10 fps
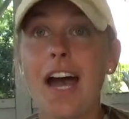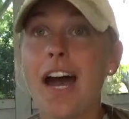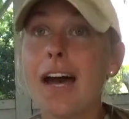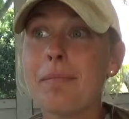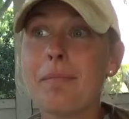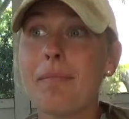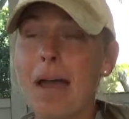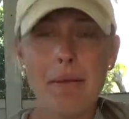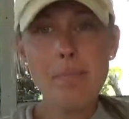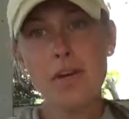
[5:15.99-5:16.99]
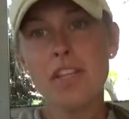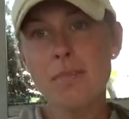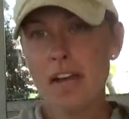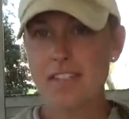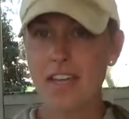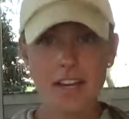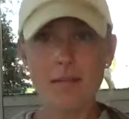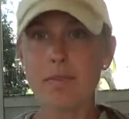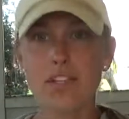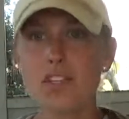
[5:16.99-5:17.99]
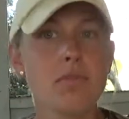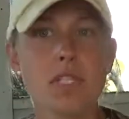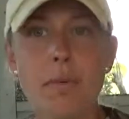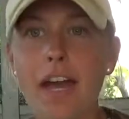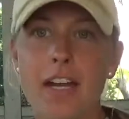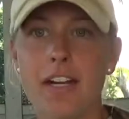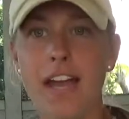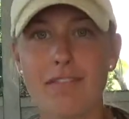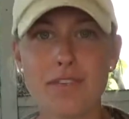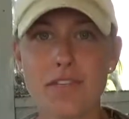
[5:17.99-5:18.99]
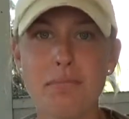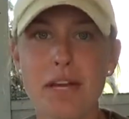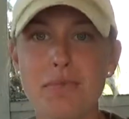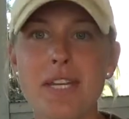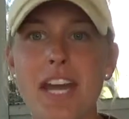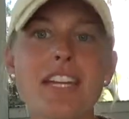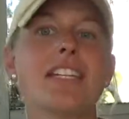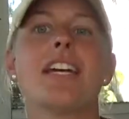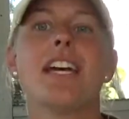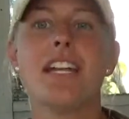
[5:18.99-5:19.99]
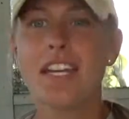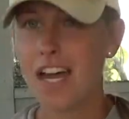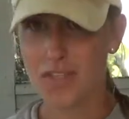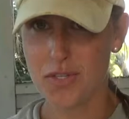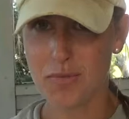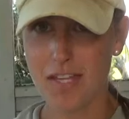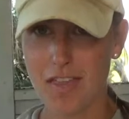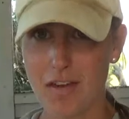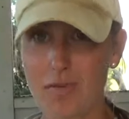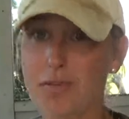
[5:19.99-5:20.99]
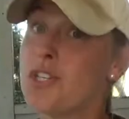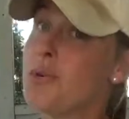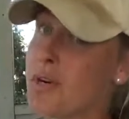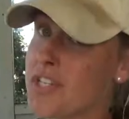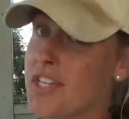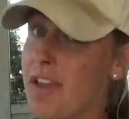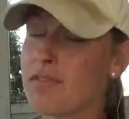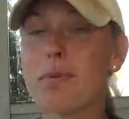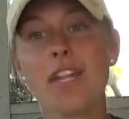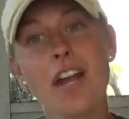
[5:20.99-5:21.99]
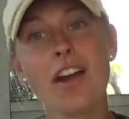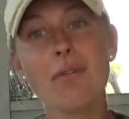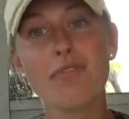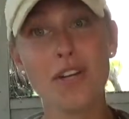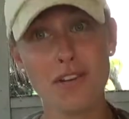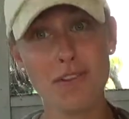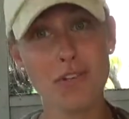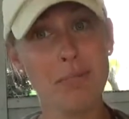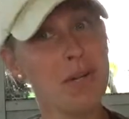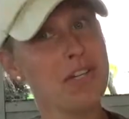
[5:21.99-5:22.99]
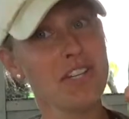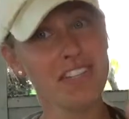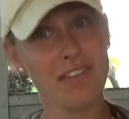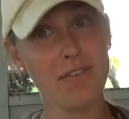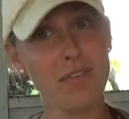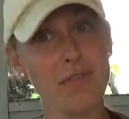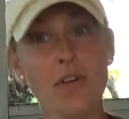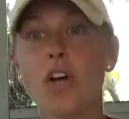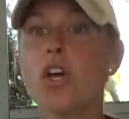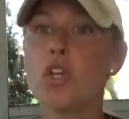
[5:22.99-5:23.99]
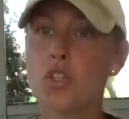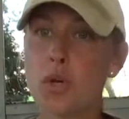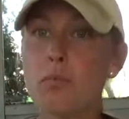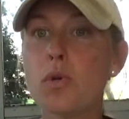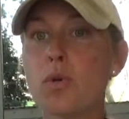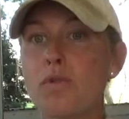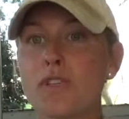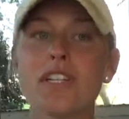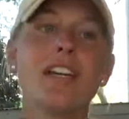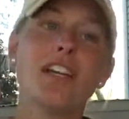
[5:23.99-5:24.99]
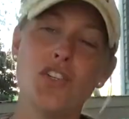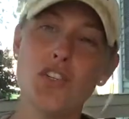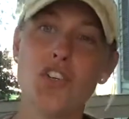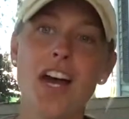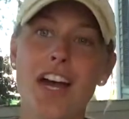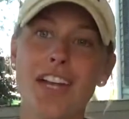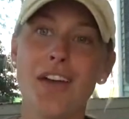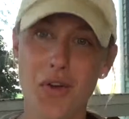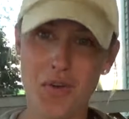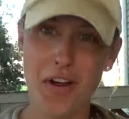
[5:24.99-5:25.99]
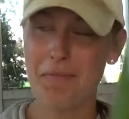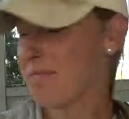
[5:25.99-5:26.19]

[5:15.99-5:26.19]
I may put it in the box again. I'm like so inspired after this past weekend. Not this week though. You are saved. But they are up for individual purchase if you feel so moved to try okra.